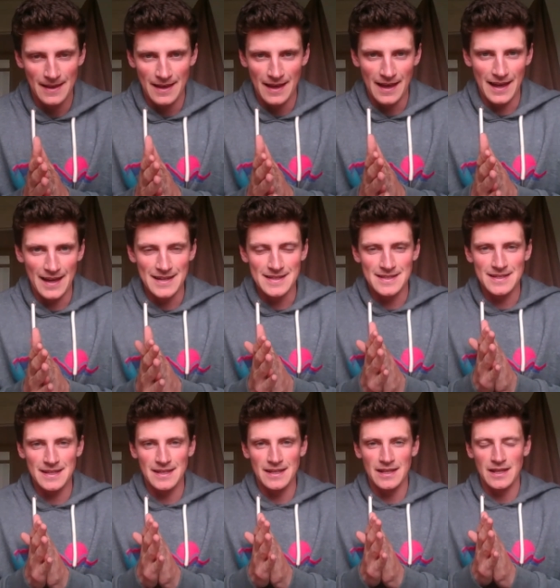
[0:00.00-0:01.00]
And
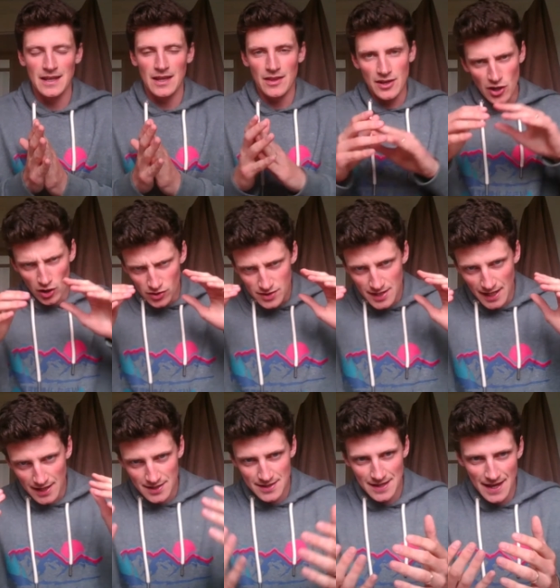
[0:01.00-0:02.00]
the
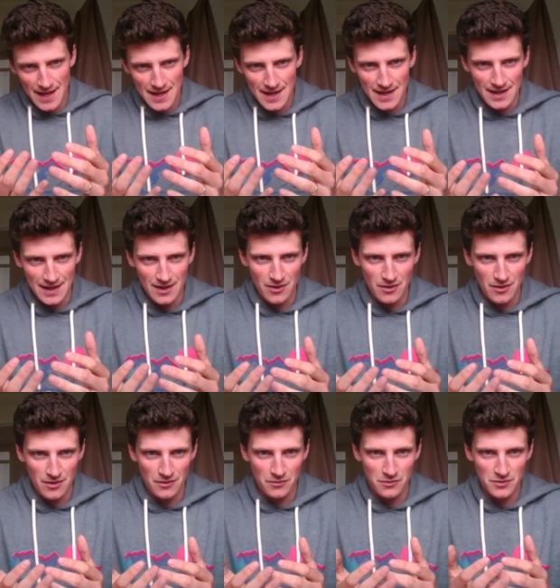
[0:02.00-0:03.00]
context here
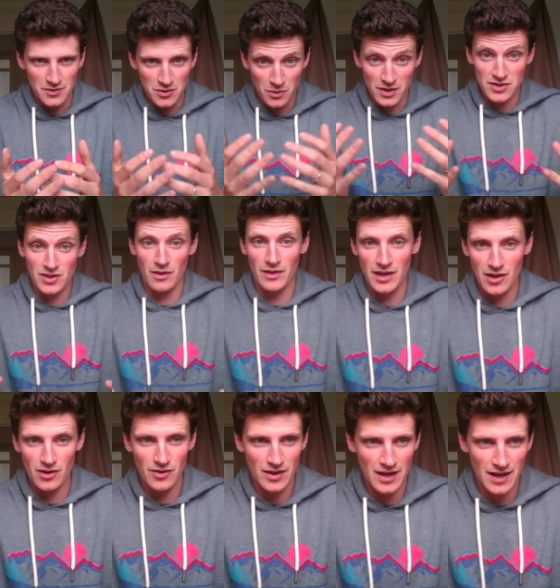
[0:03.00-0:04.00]
of to what is going
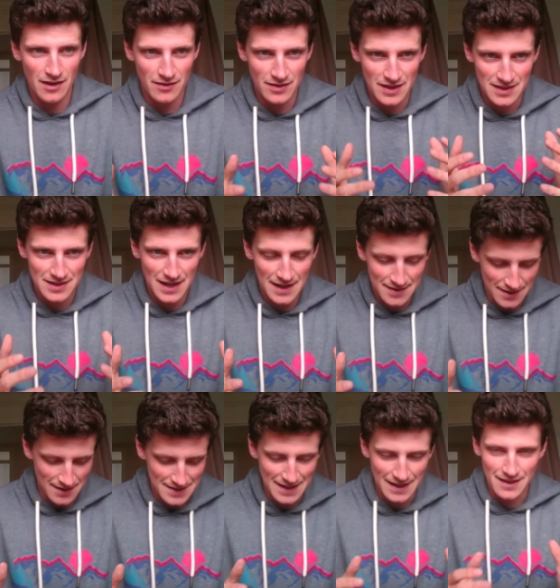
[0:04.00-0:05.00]
on here in this letter
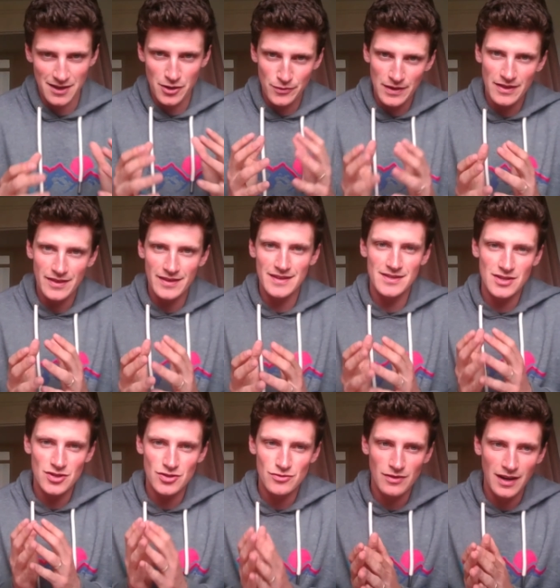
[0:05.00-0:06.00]
is that the Corinthians are
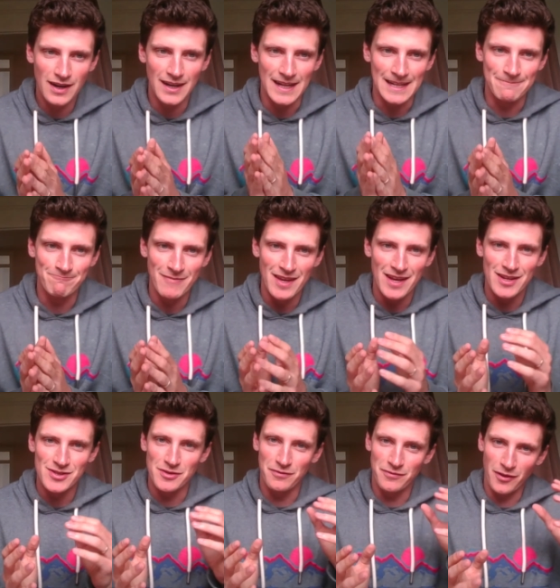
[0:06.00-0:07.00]
struggling
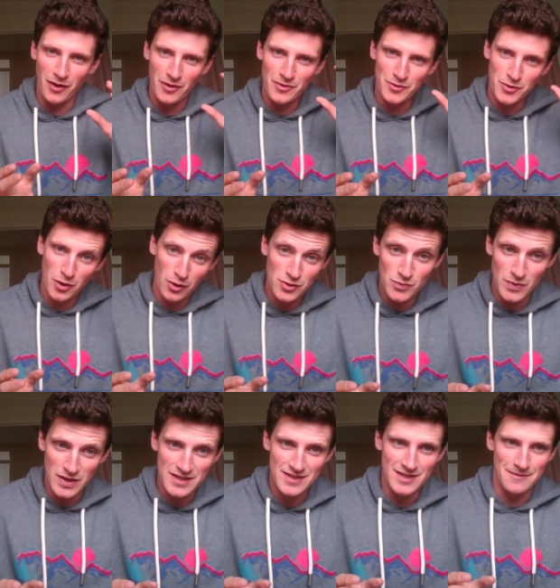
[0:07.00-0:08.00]
to follow God's
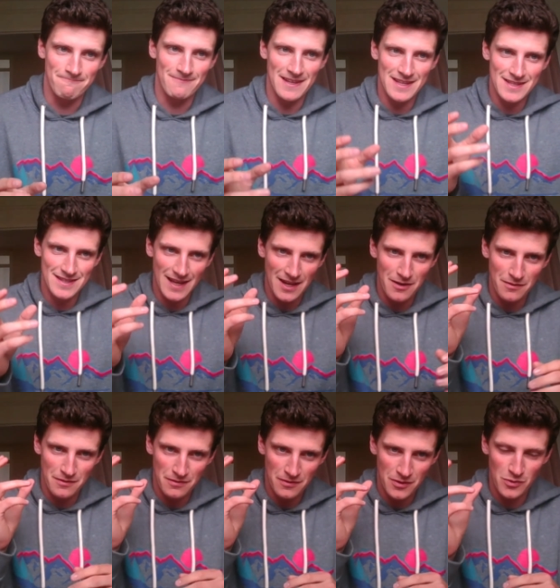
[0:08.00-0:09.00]
wisdom instead of
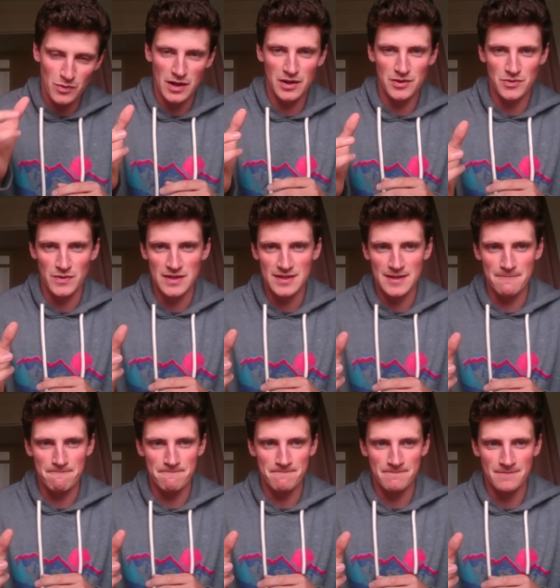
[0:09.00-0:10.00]
the world's wisdom.
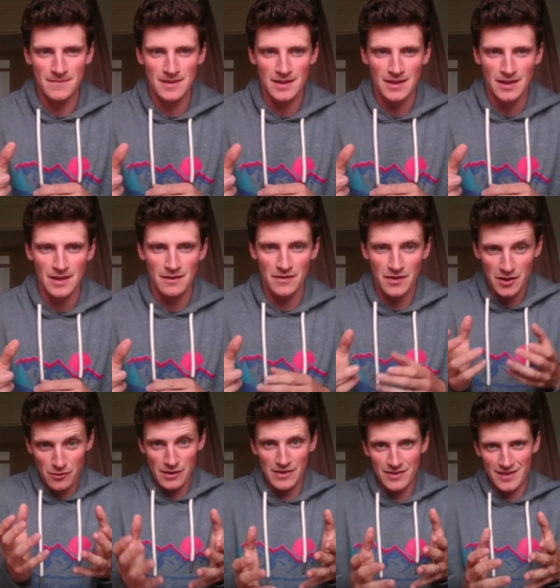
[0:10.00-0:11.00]
For the
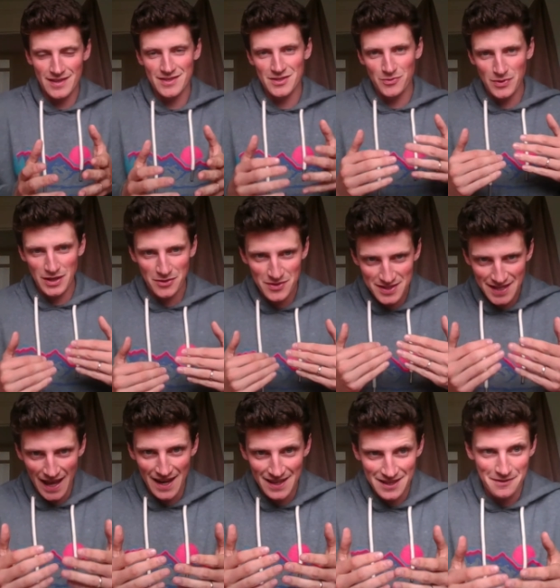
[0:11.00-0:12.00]
Corinthians, the world was
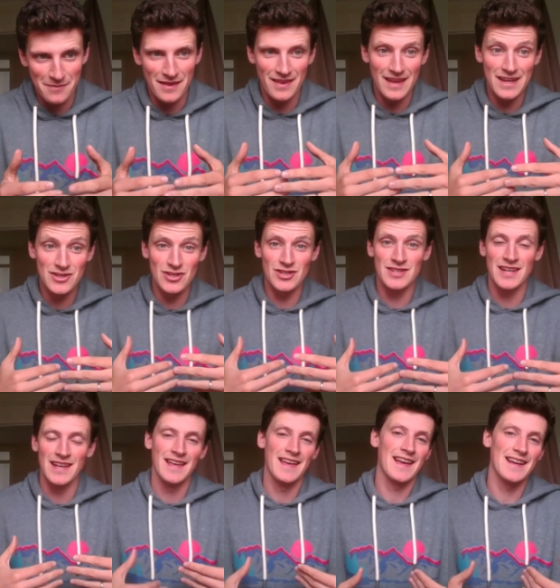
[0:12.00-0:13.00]
telling them that they should
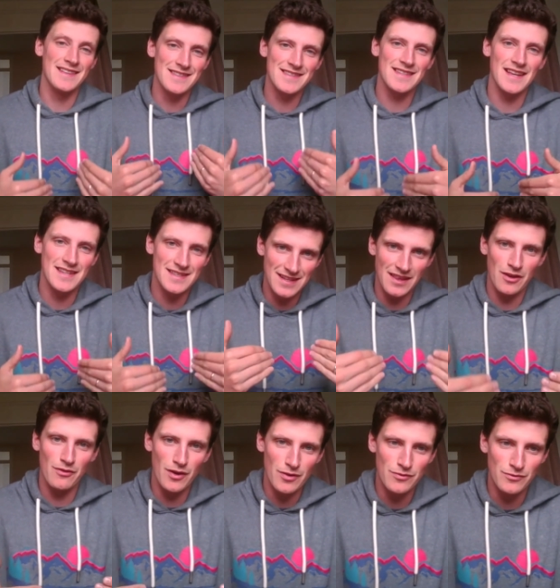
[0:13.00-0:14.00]
insist in their
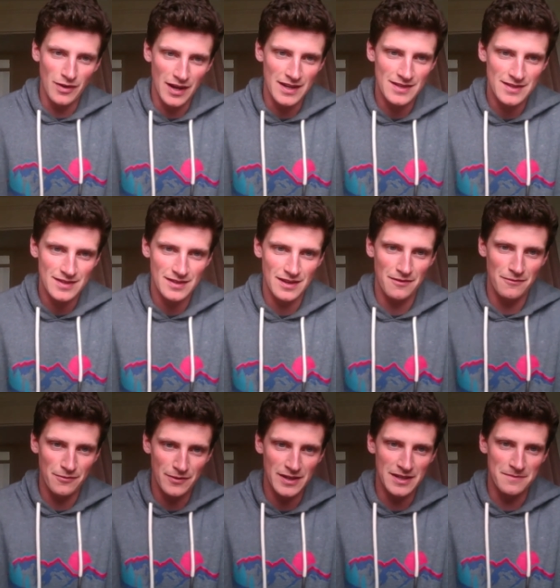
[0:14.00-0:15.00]
own rights and
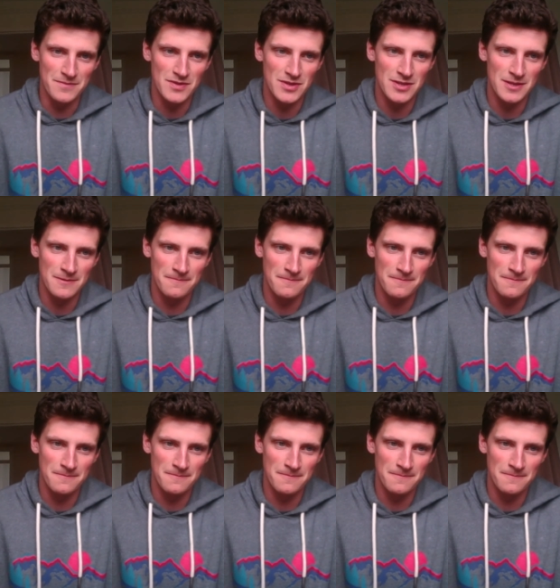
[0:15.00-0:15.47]
freedoms,